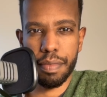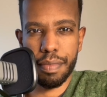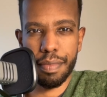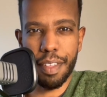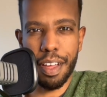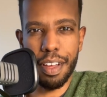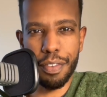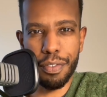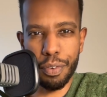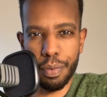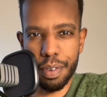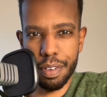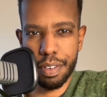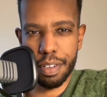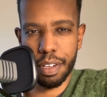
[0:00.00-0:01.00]
Hi
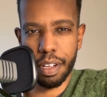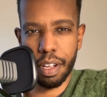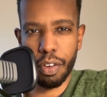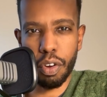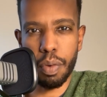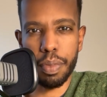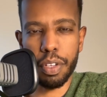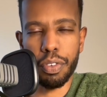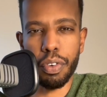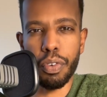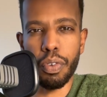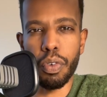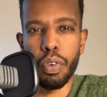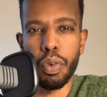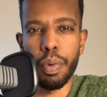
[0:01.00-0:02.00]
everyone, I hope that you're
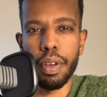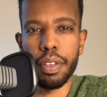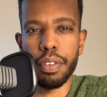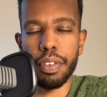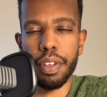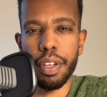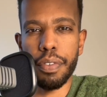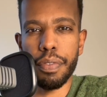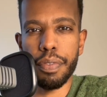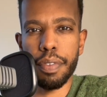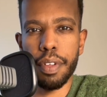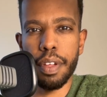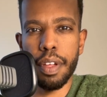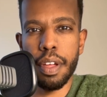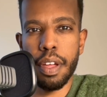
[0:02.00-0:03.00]
all well and safe.
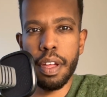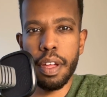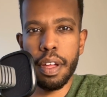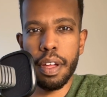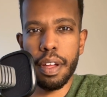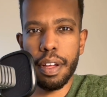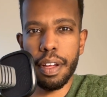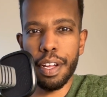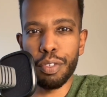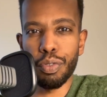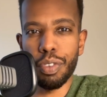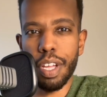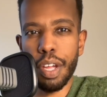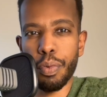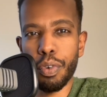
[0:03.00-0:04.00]

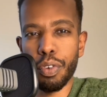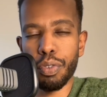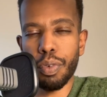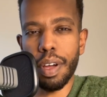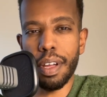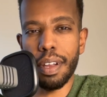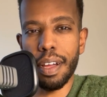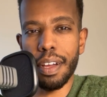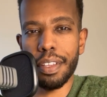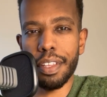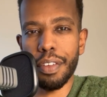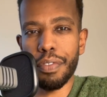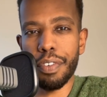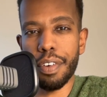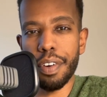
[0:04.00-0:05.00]
Today I want to highlight a
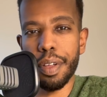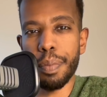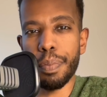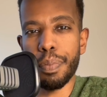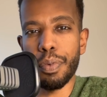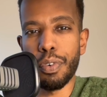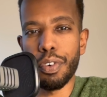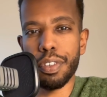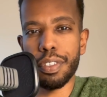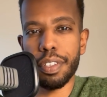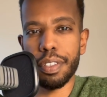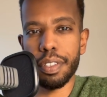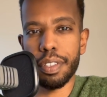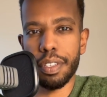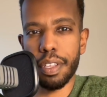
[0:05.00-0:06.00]
very
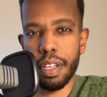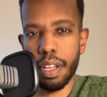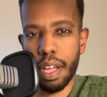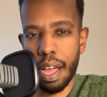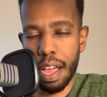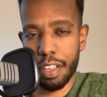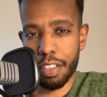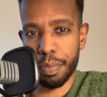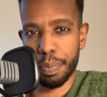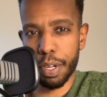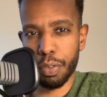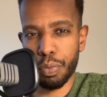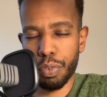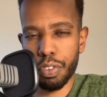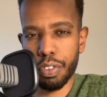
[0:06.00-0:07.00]
important
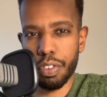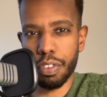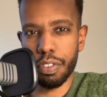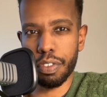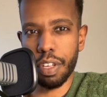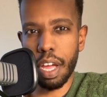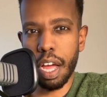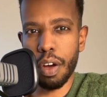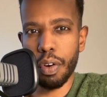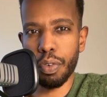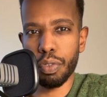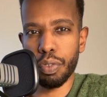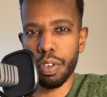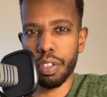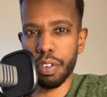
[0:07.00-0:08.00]
aspect, which is how
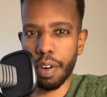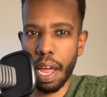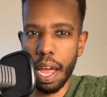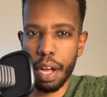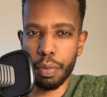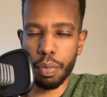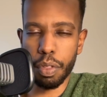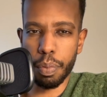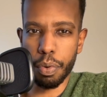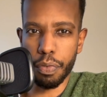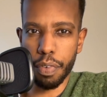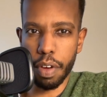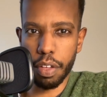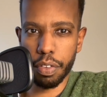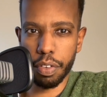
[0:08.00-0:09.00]
to interact with
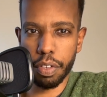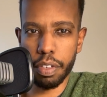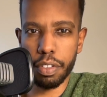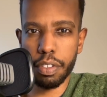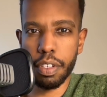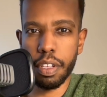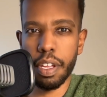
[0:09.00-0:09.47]
professionals.